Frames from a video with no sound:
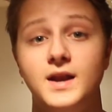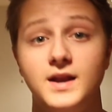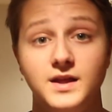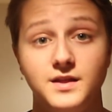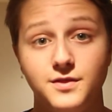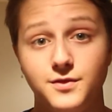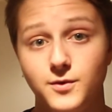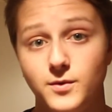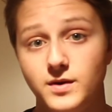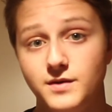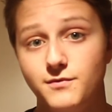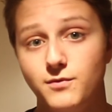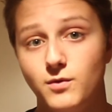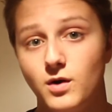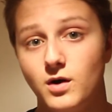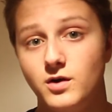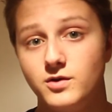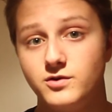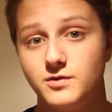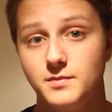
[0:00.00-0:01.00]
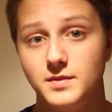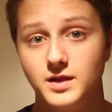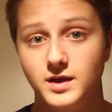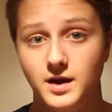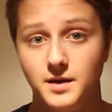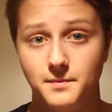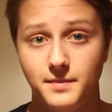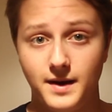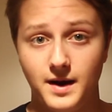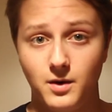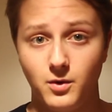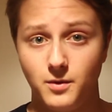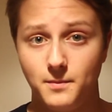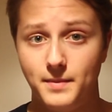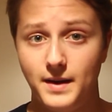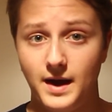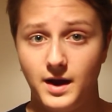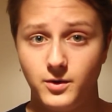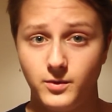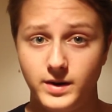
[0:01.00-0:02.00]
and a 3400 mAh
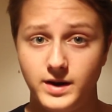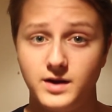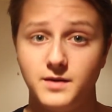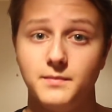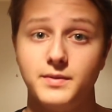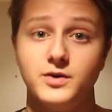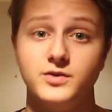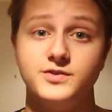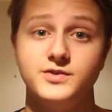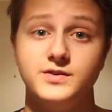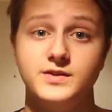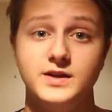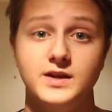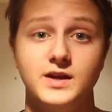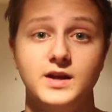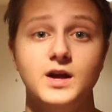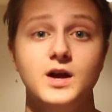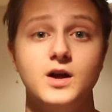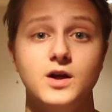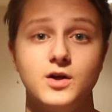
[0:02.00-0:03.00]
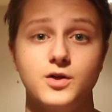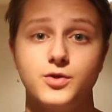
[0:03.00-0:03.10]
battery compared to the